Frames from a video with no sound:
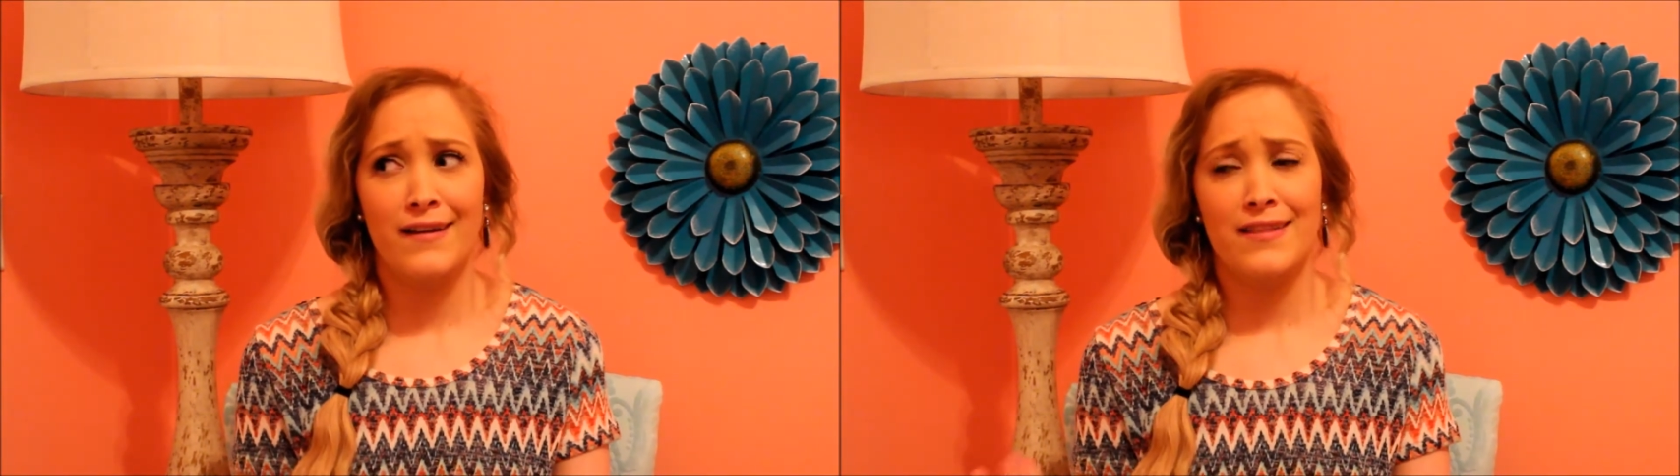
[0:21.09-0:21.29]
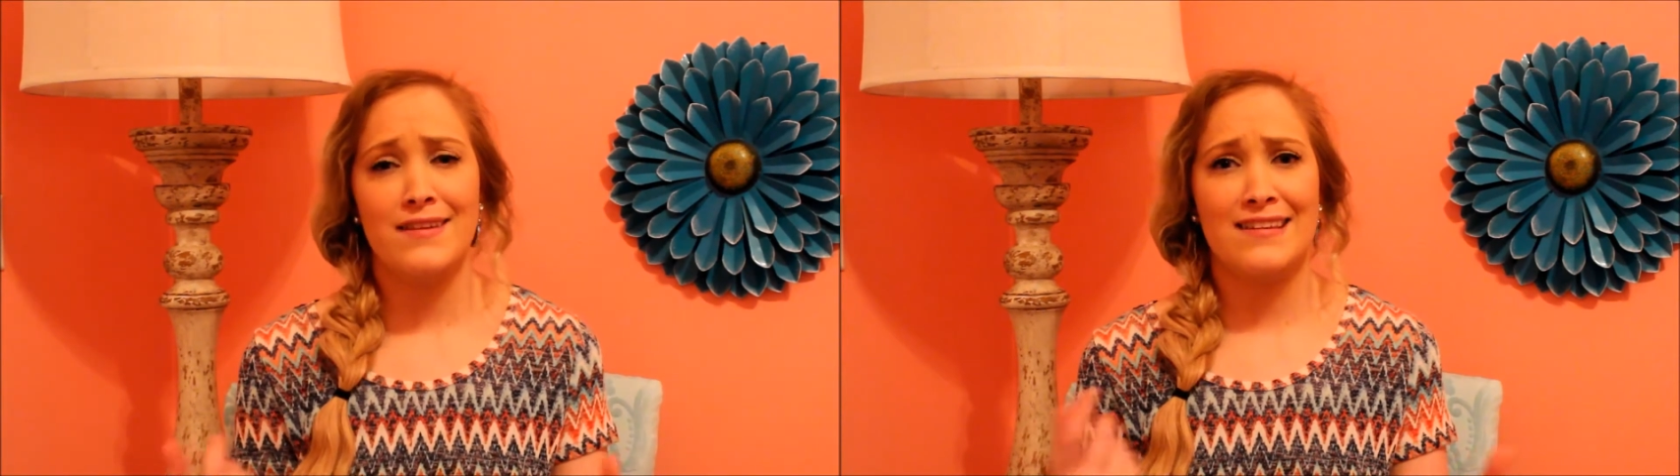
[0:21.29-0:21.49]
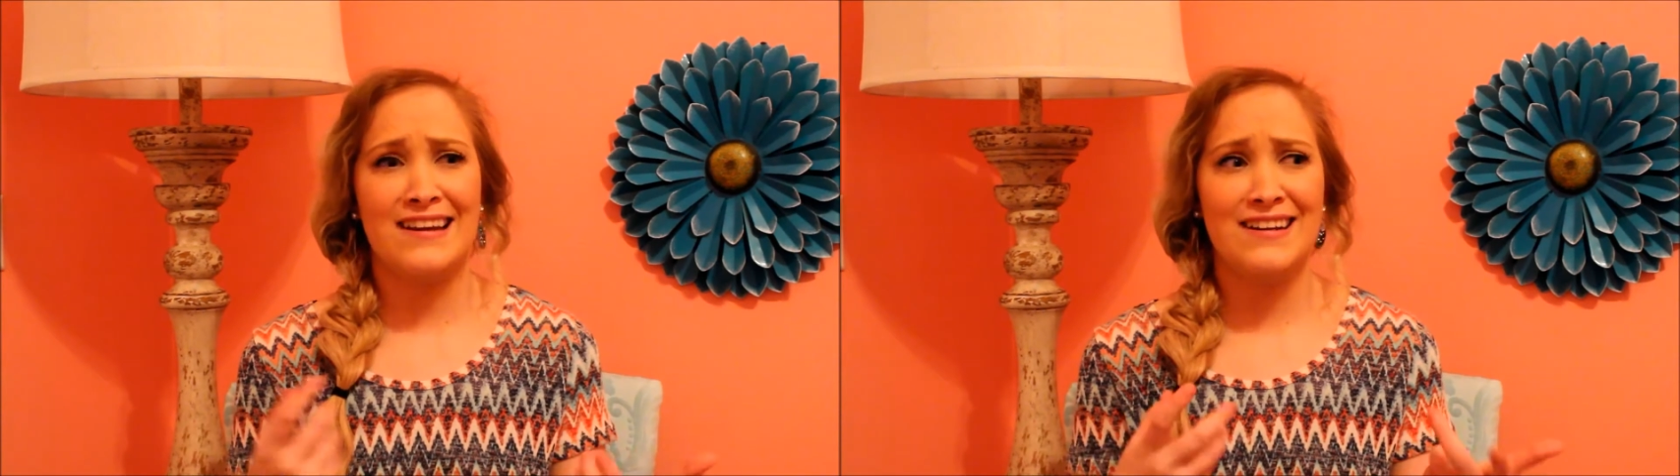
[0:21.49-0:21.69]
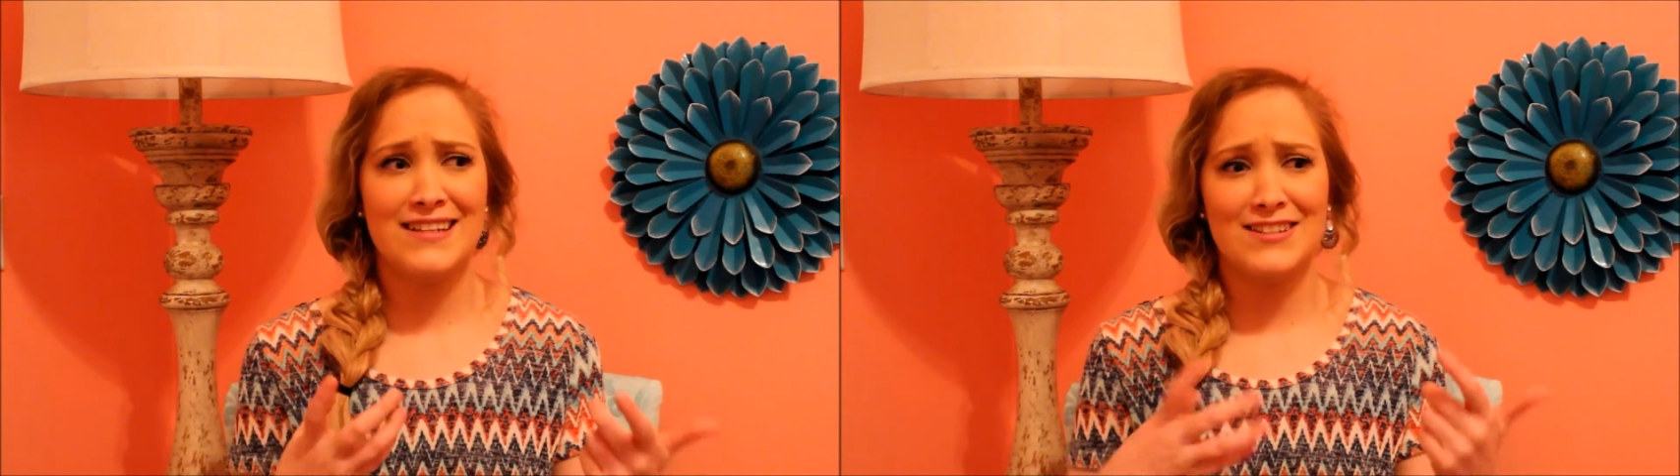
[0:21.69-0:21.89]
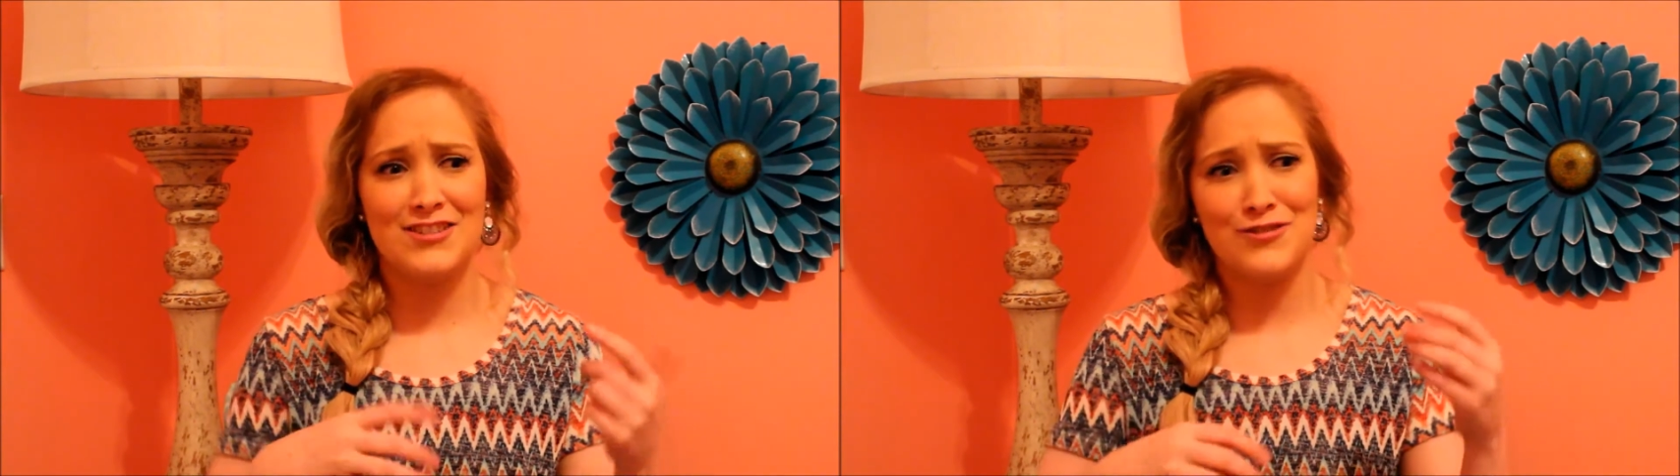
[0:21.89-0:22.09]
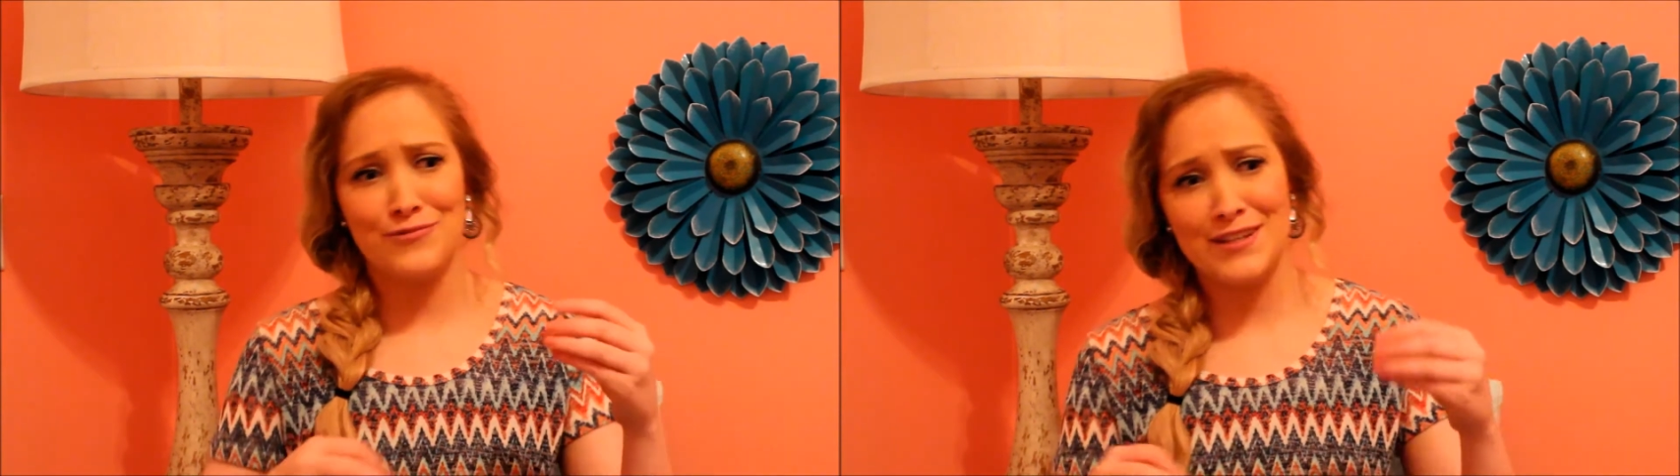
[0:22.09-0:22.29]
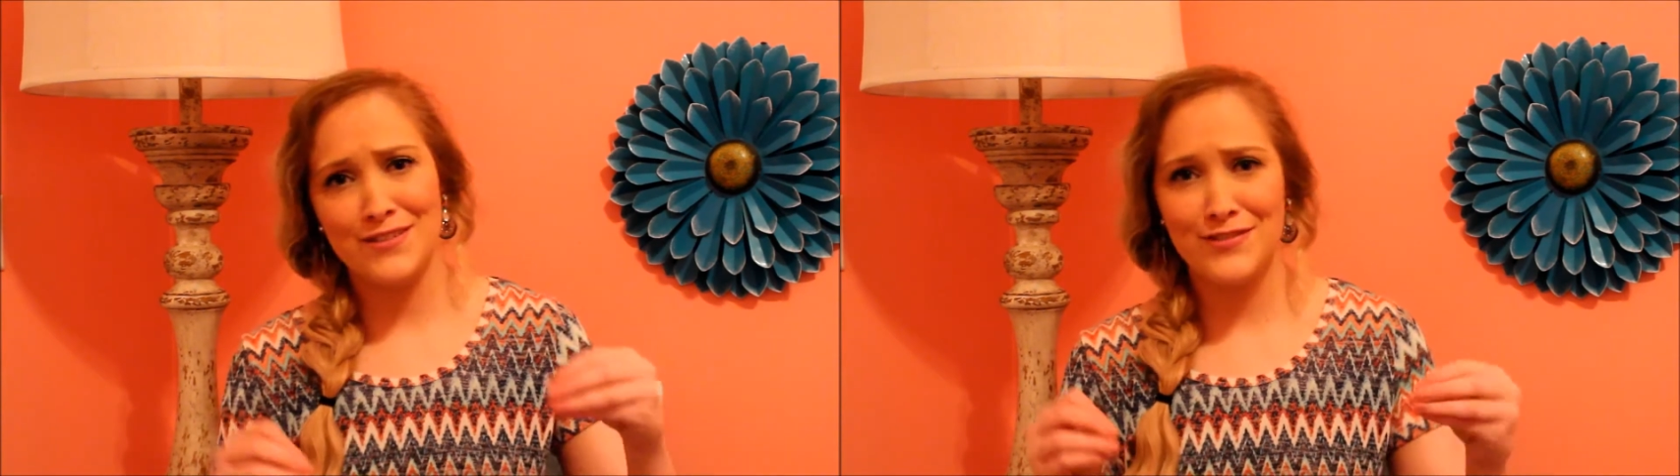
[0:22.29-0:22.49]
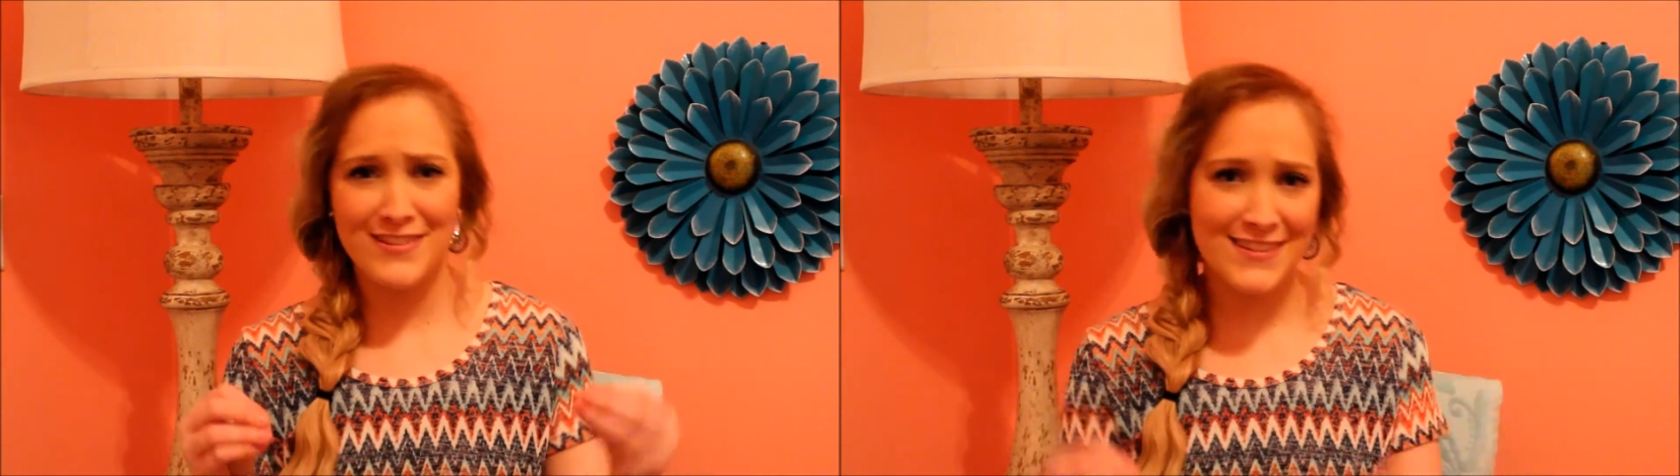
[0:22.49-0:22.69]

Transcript: this kind of stressful,